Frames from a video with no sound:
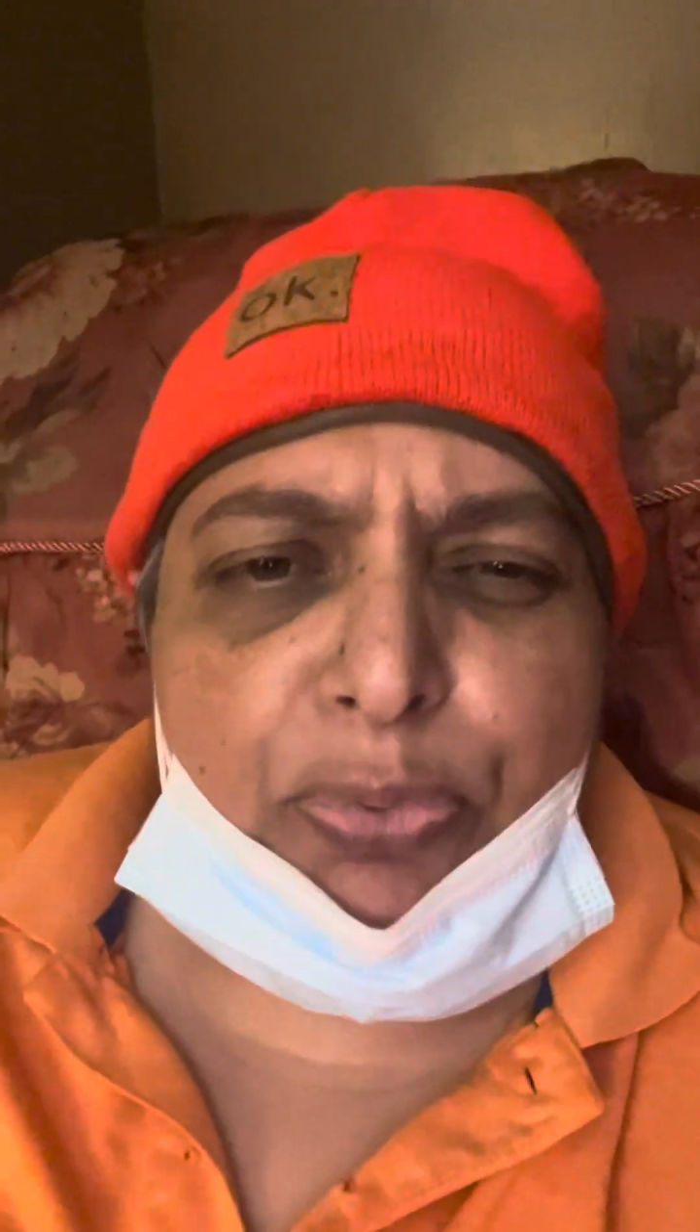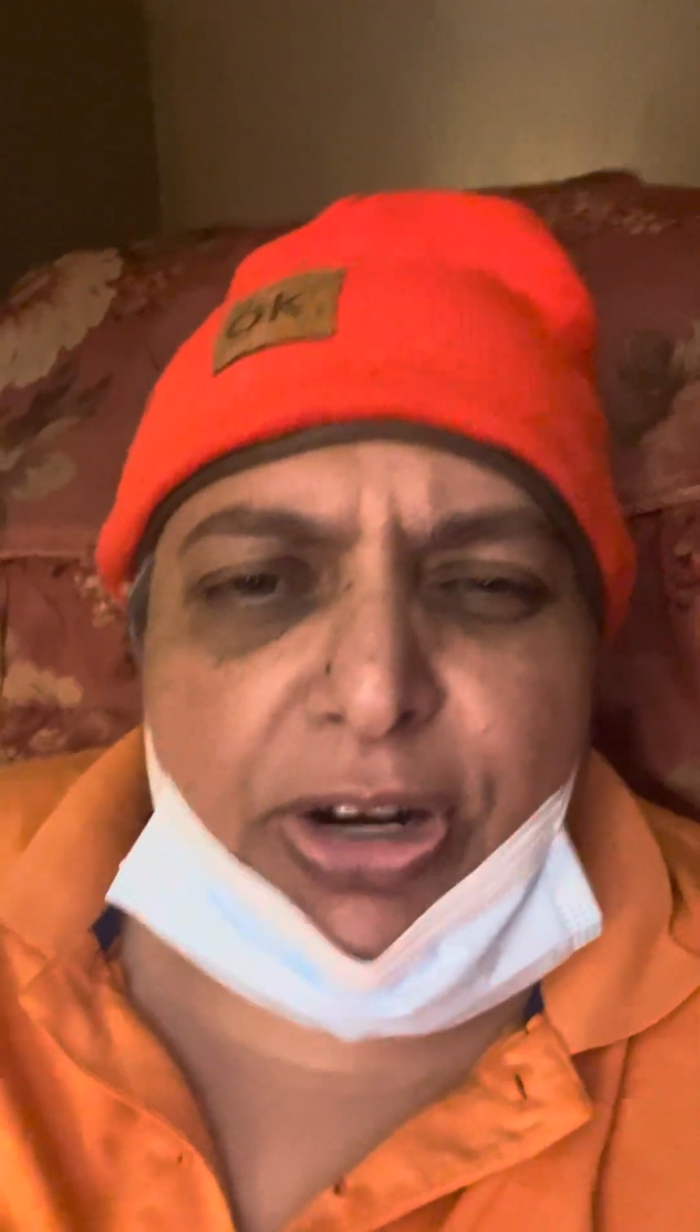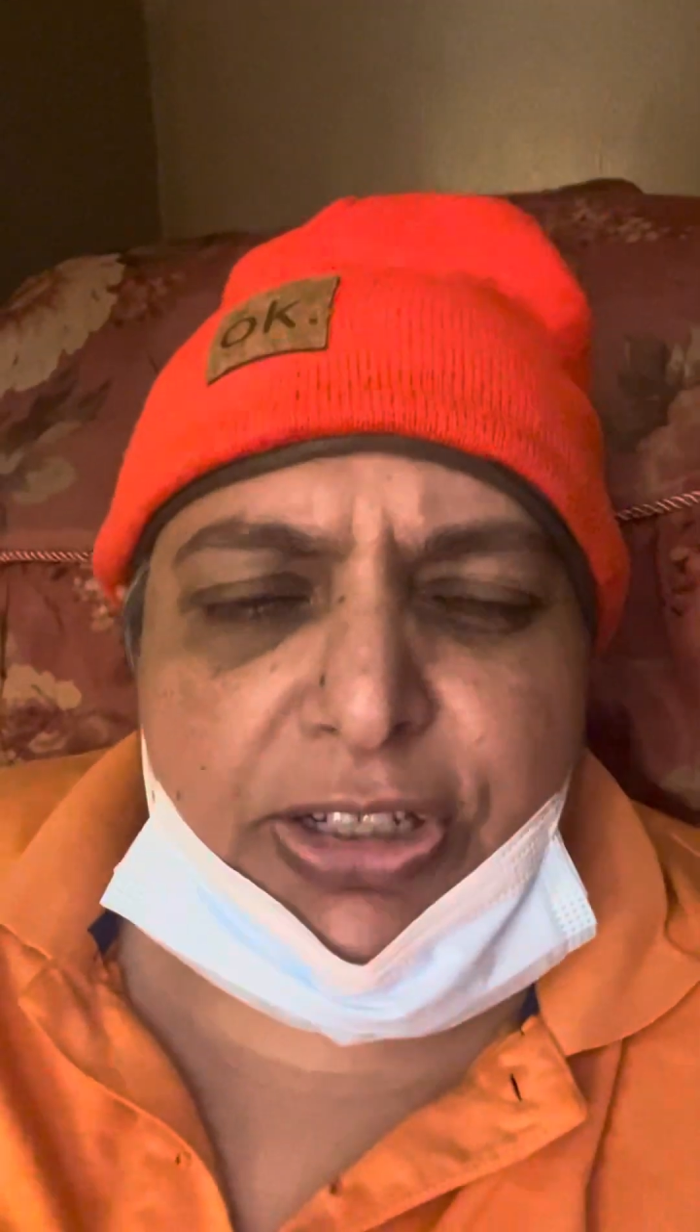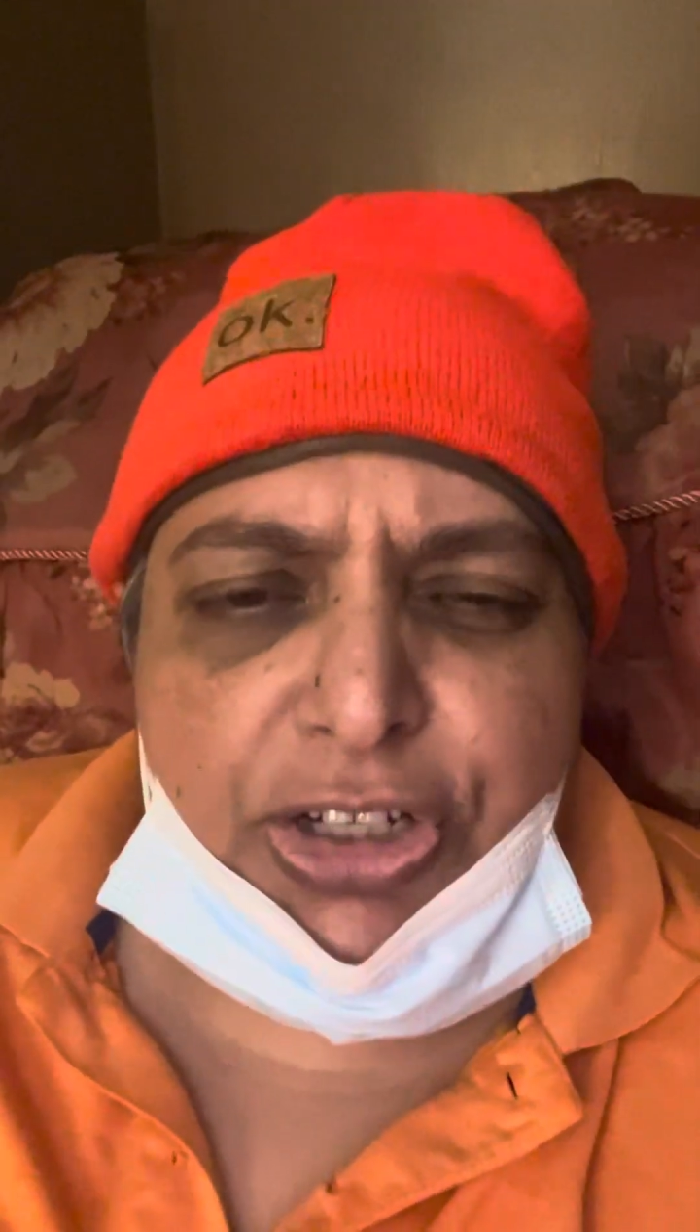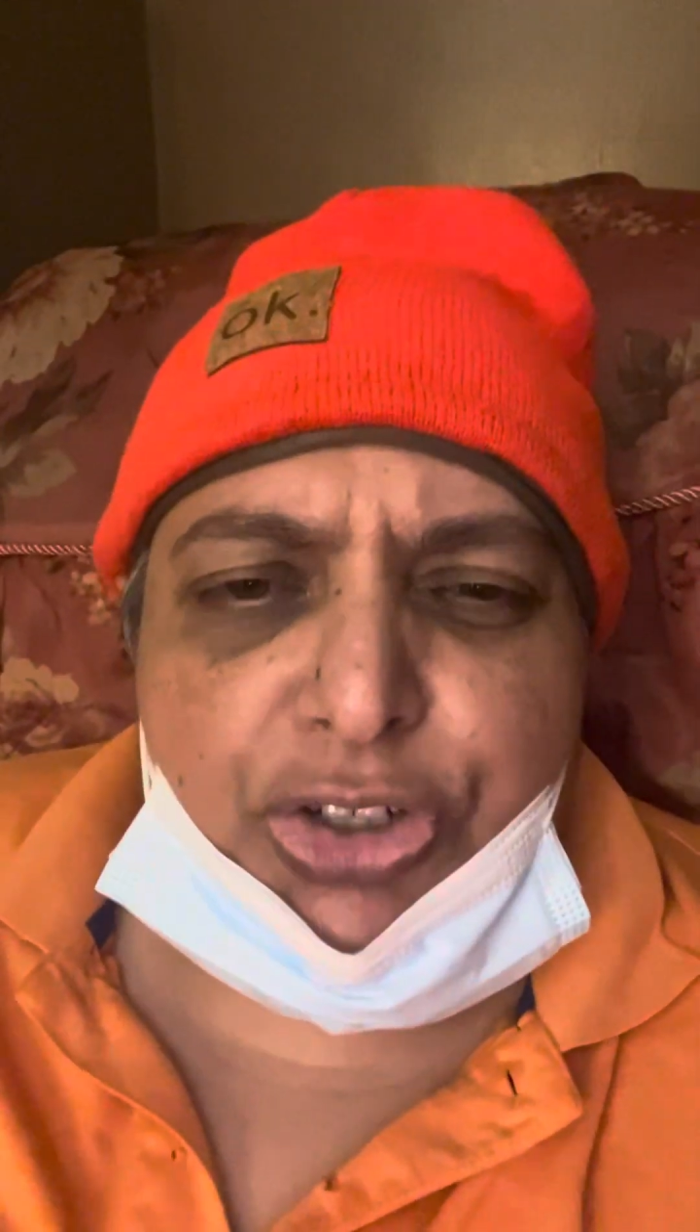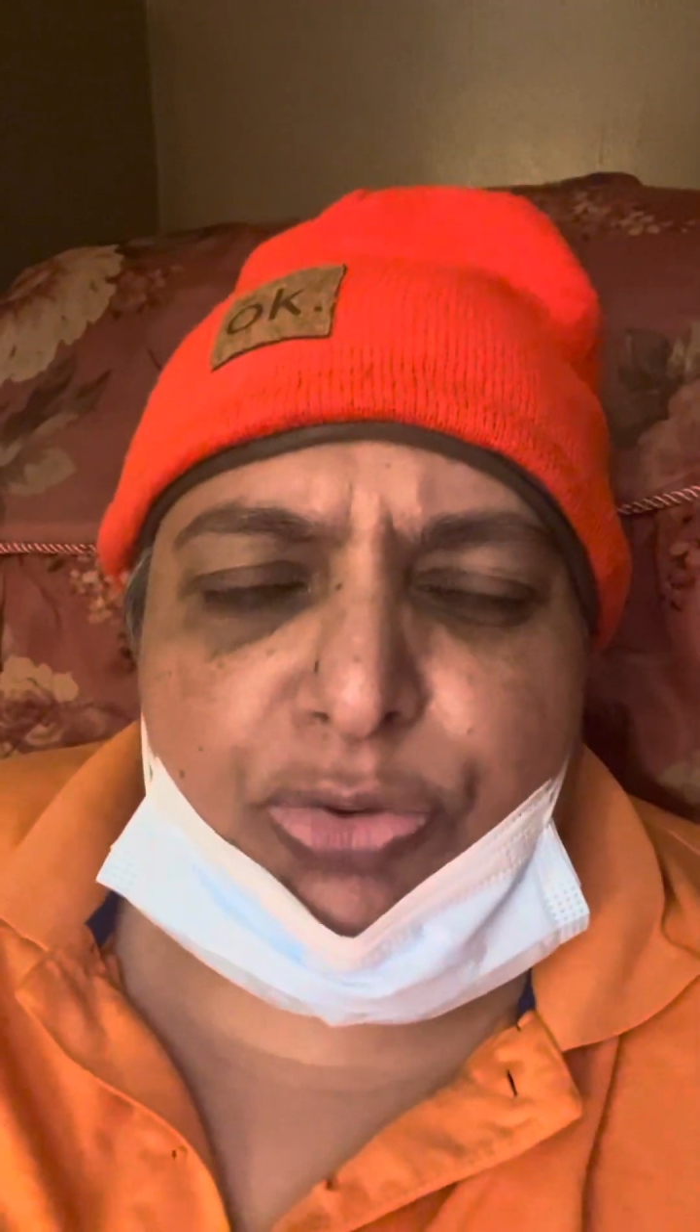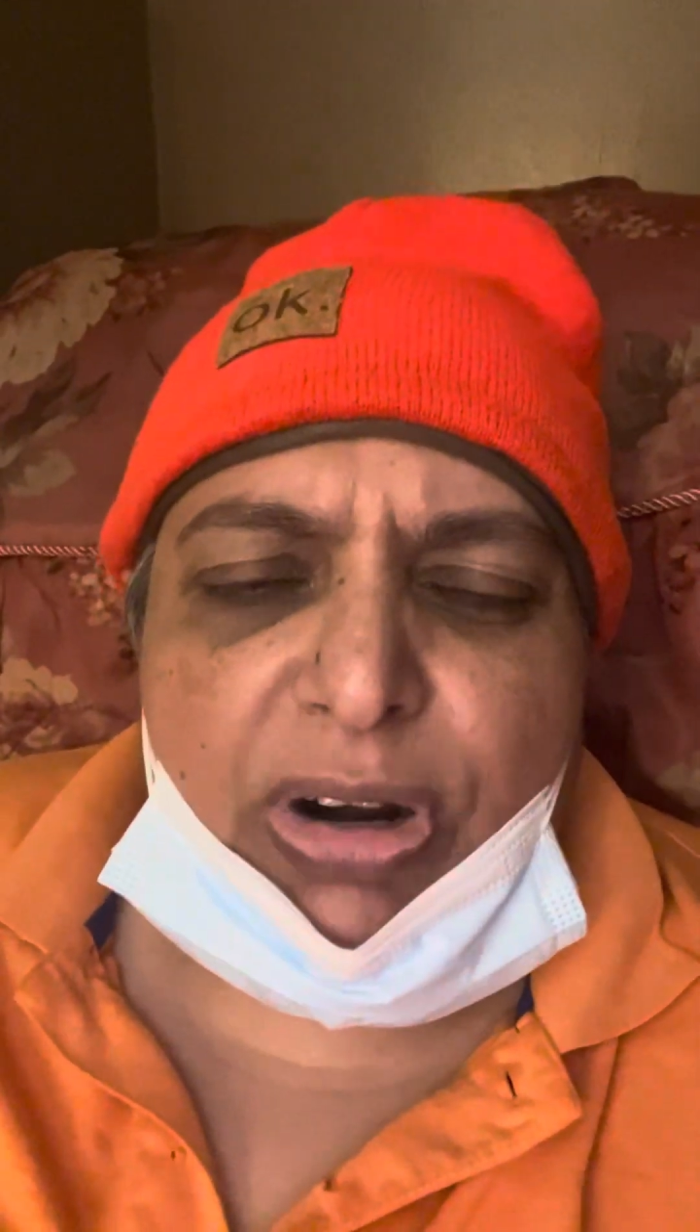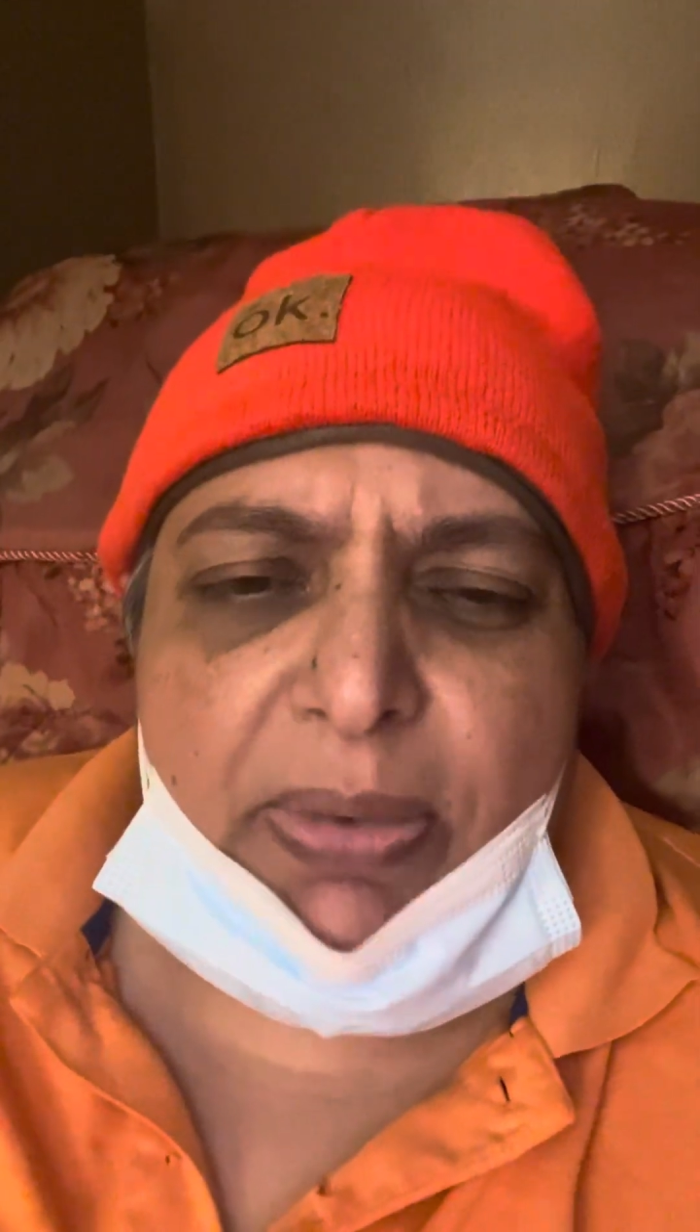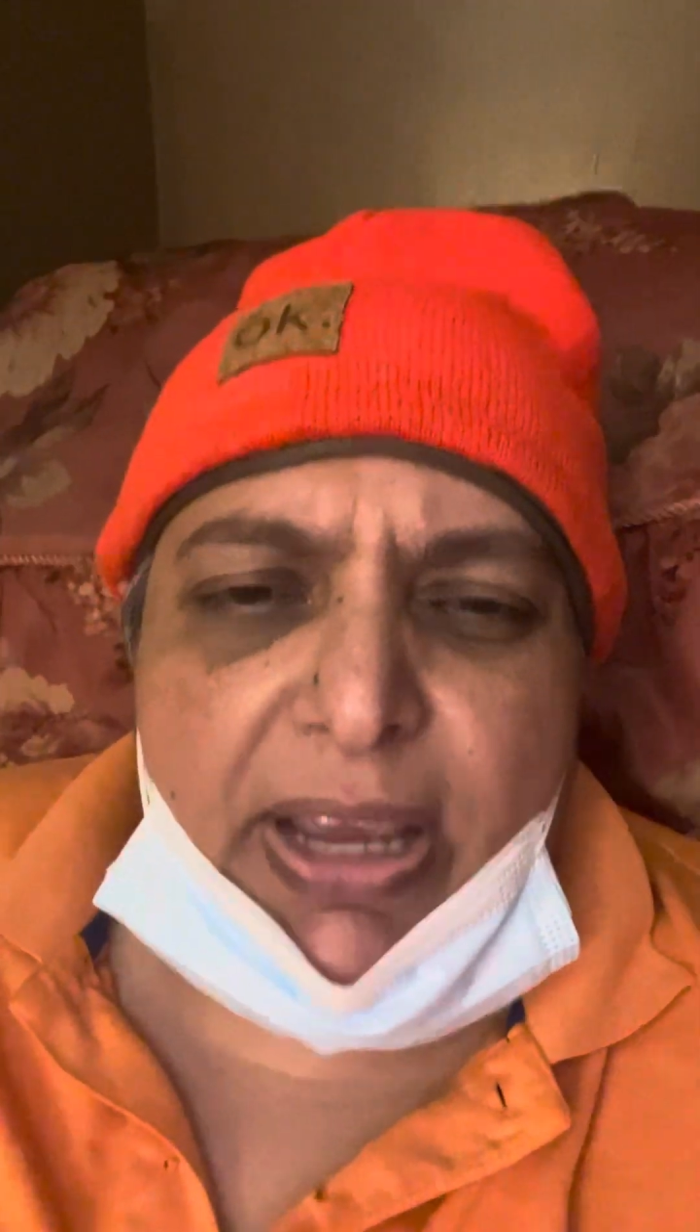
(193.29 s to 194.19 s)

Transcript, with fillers: pretty sure I'm